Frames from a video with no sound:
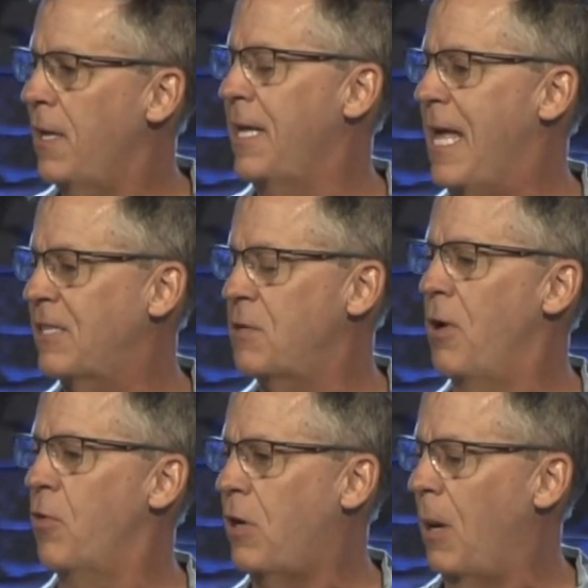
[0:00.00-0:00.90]
And he had some
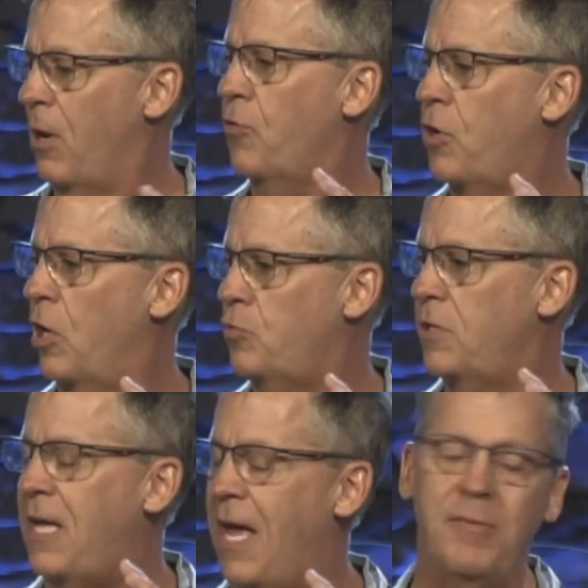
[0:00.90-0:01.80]
other, a couple other countries
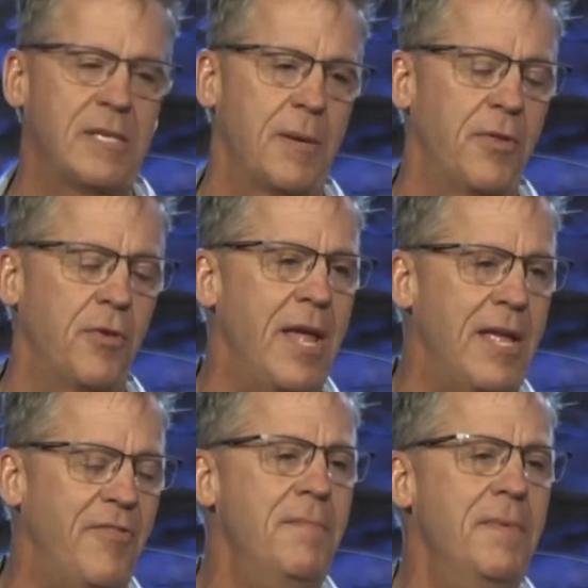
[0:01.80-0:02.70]
gave him some of their
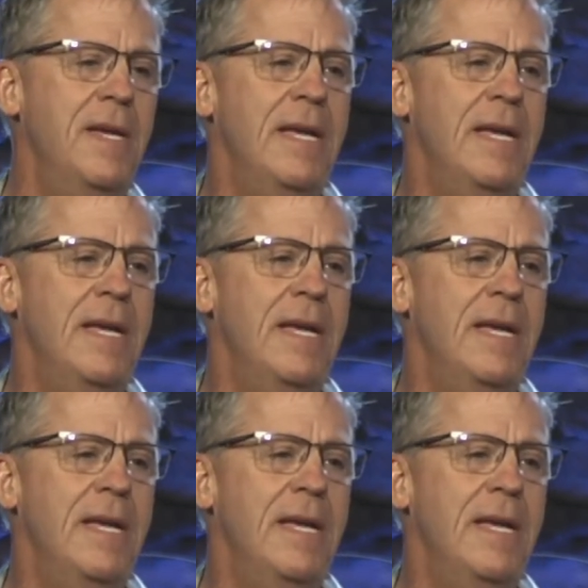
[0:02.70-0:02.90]
navy,